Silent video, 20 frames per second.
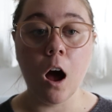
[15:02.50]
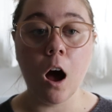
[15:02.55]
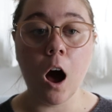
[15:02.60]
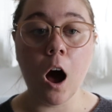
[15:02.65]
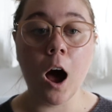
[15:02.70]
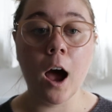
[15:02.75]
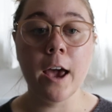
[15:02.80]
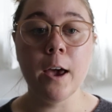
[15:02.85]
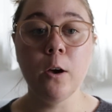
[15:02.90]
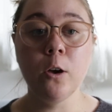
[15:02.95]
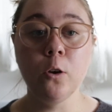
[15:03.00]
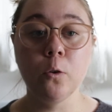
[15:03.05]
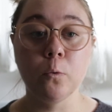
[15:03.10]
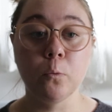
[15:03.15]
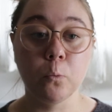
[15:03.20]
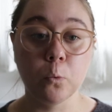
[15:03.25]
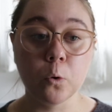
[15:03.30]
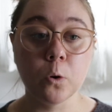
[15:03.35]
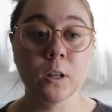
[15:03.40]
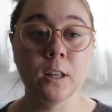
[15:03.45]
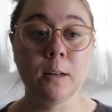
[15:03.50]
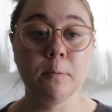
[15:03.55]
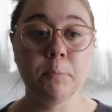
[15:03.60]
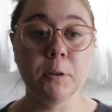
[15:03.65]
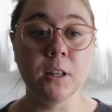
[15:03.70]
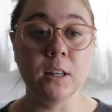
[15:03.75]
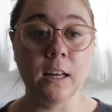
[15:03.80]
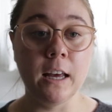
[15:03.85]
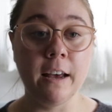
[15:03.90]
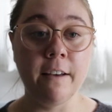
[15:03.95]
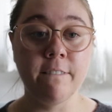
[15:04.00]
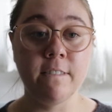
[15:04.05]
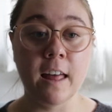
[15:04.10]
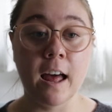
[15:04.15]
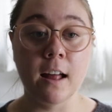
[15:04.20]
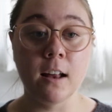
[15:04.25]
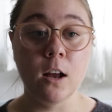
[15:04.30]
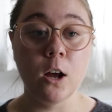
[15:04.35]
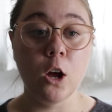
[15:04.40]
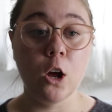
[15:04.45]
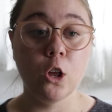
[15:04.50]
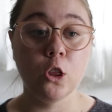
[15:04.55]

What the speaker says: I really believe that